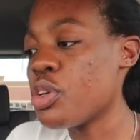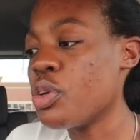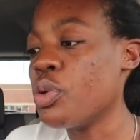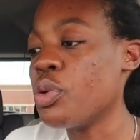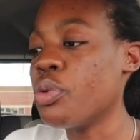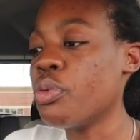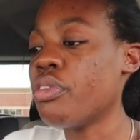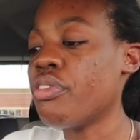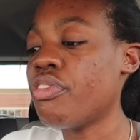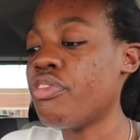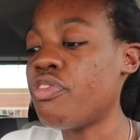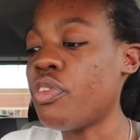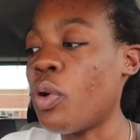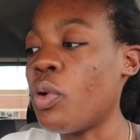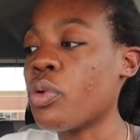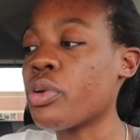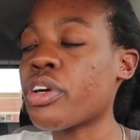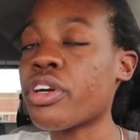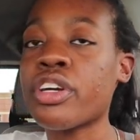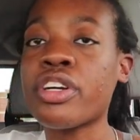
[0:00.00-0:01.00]
two
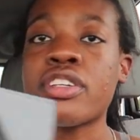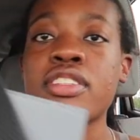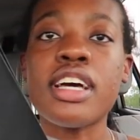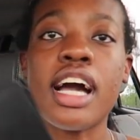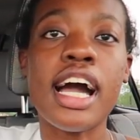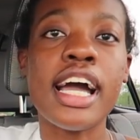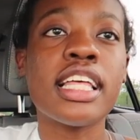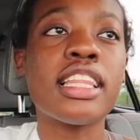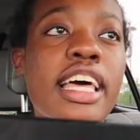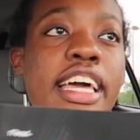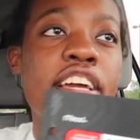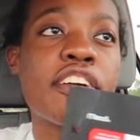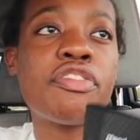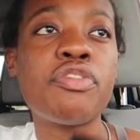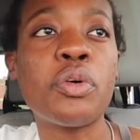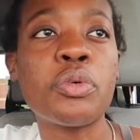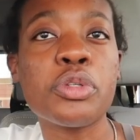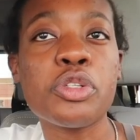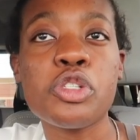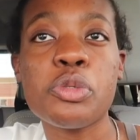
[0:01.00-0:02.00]
folders. I like
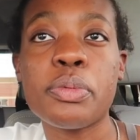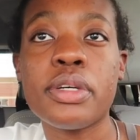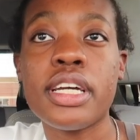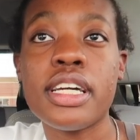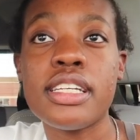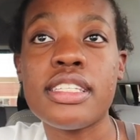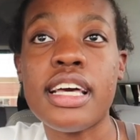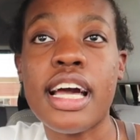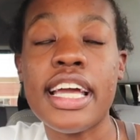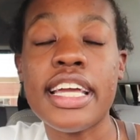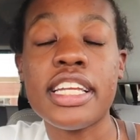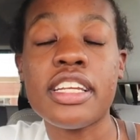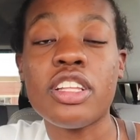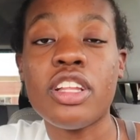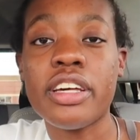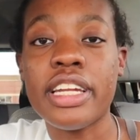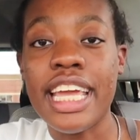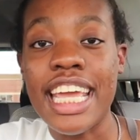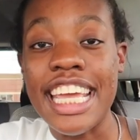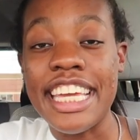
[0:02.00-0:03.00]
folders because I get a
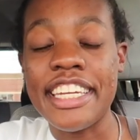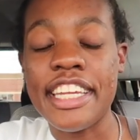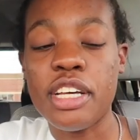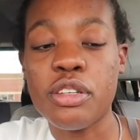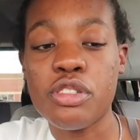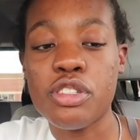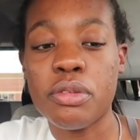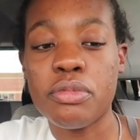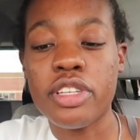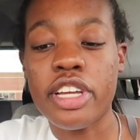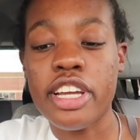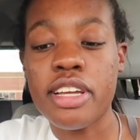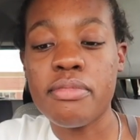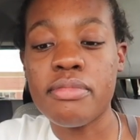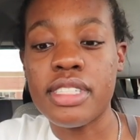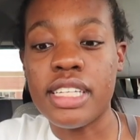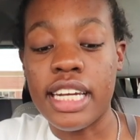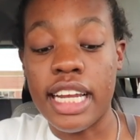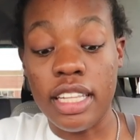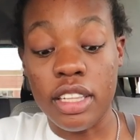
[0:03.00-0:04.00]
lot of handouts
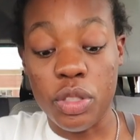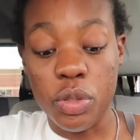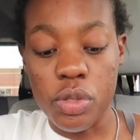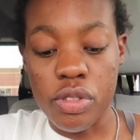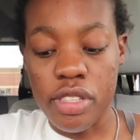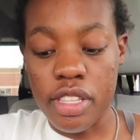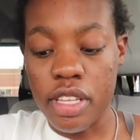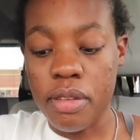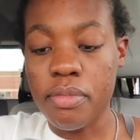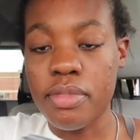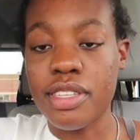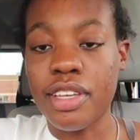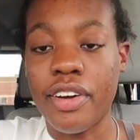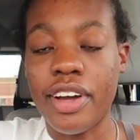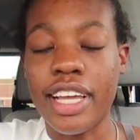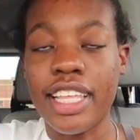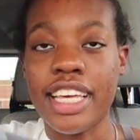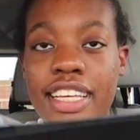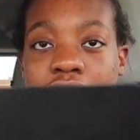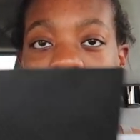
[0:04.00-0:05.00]
sometimes and I lose them, so
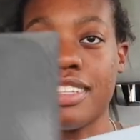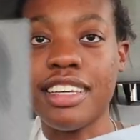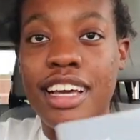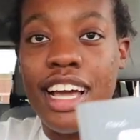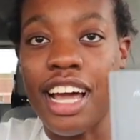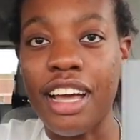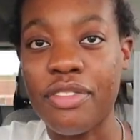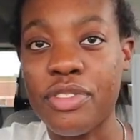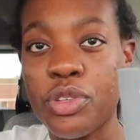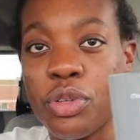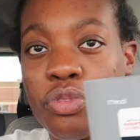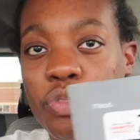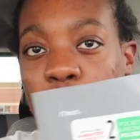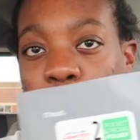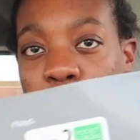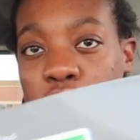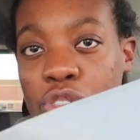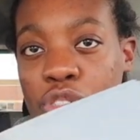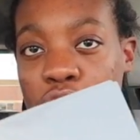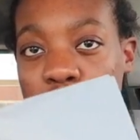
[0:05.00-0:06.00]
I like to have two
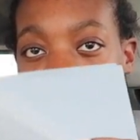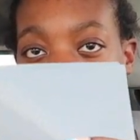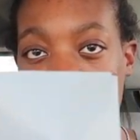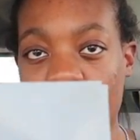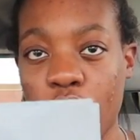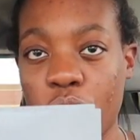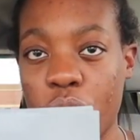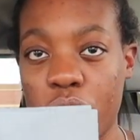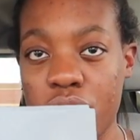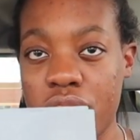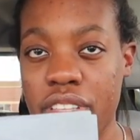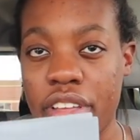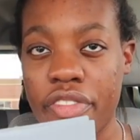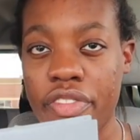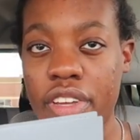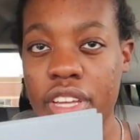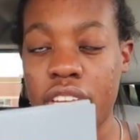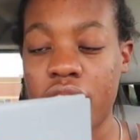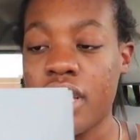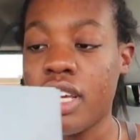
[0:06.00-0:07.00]
folders just to throw stuff
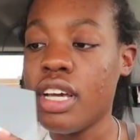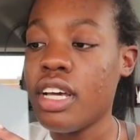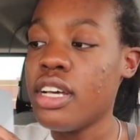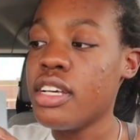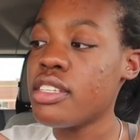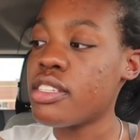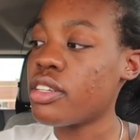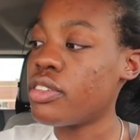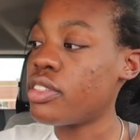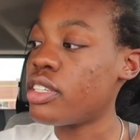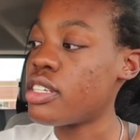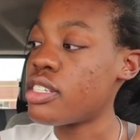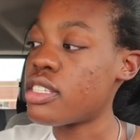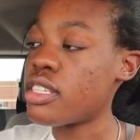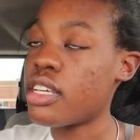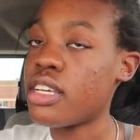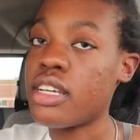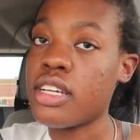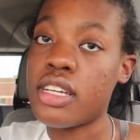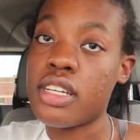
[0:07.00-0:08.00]
in. So this
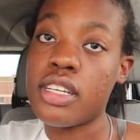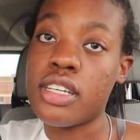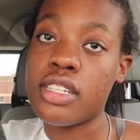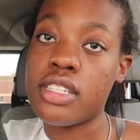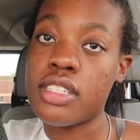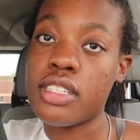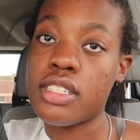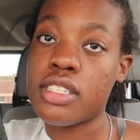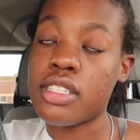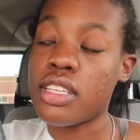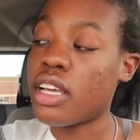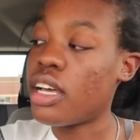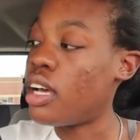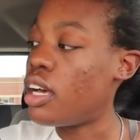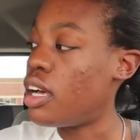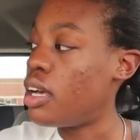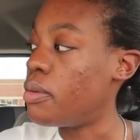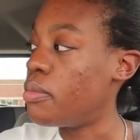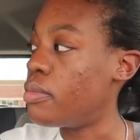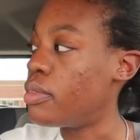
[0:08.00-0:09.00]
is
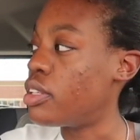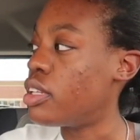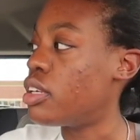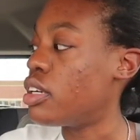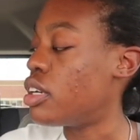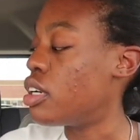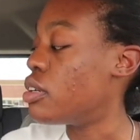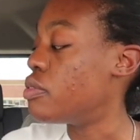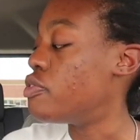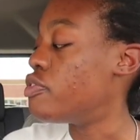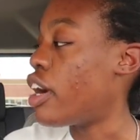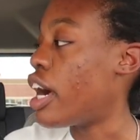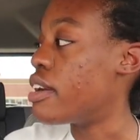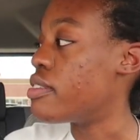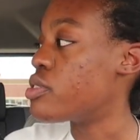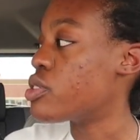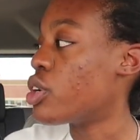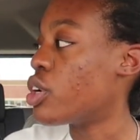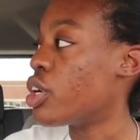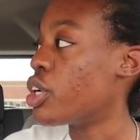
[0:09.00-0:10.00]
um, the
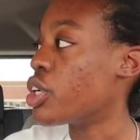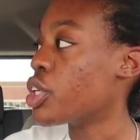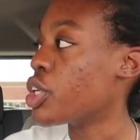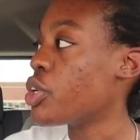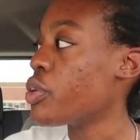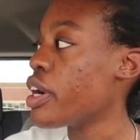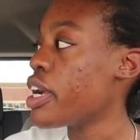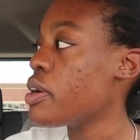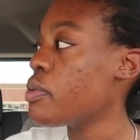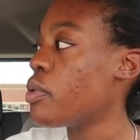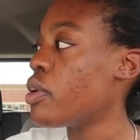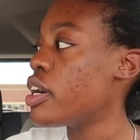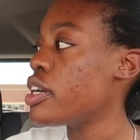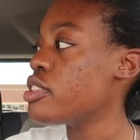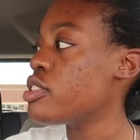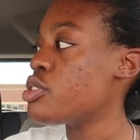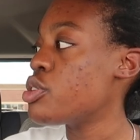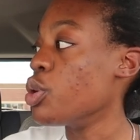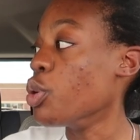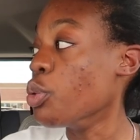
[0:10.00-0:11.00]
five-star gray
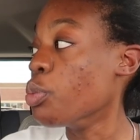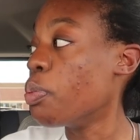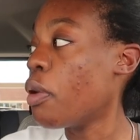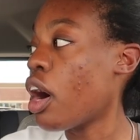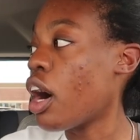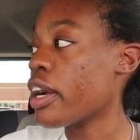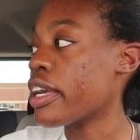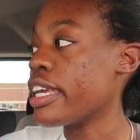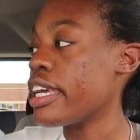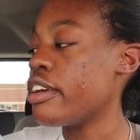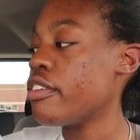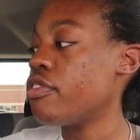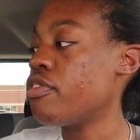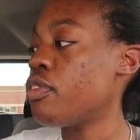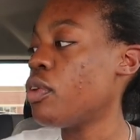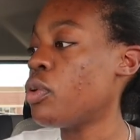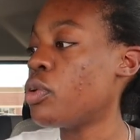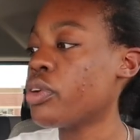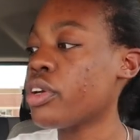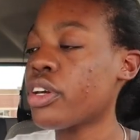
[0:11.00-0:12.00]
one, two pocket
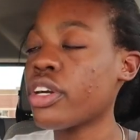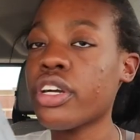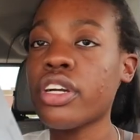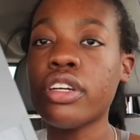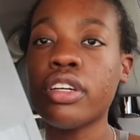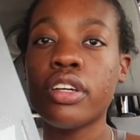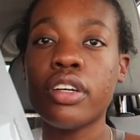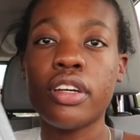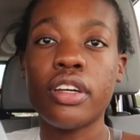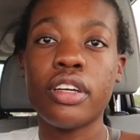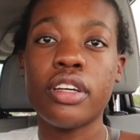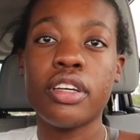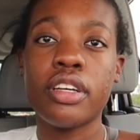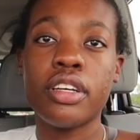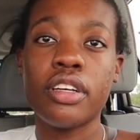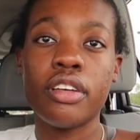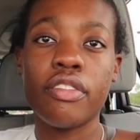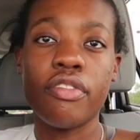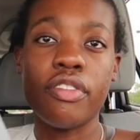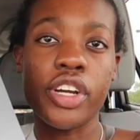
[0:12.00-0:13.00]
folder,
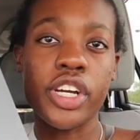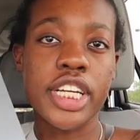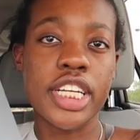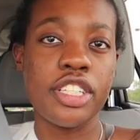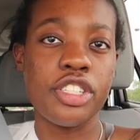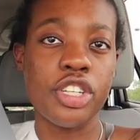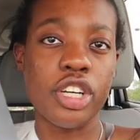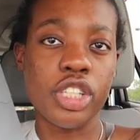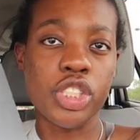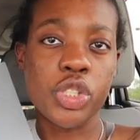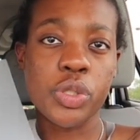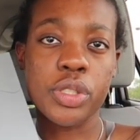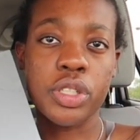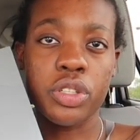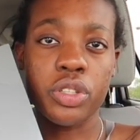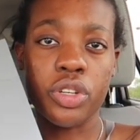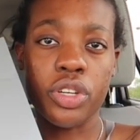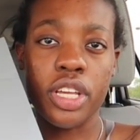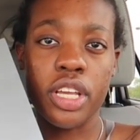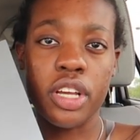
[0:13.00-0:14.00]
very industrial
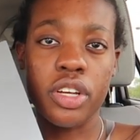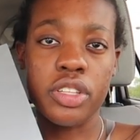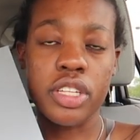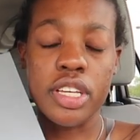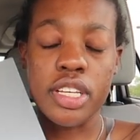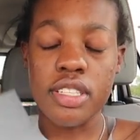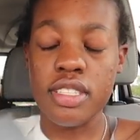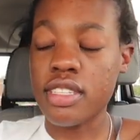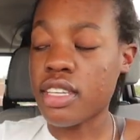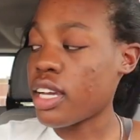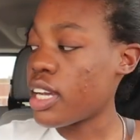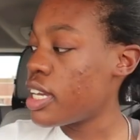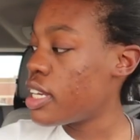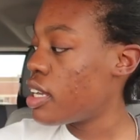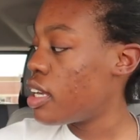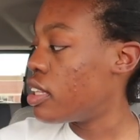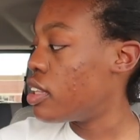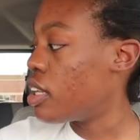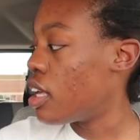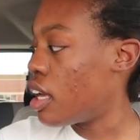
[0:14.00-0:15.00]
looking on the inside,
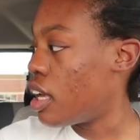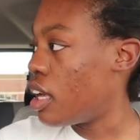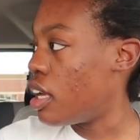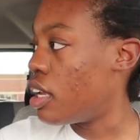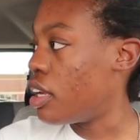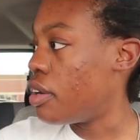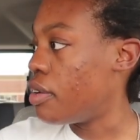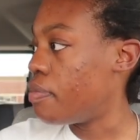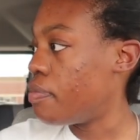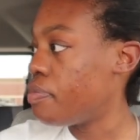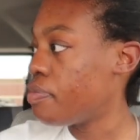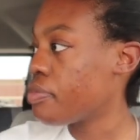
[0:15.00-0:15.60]
and then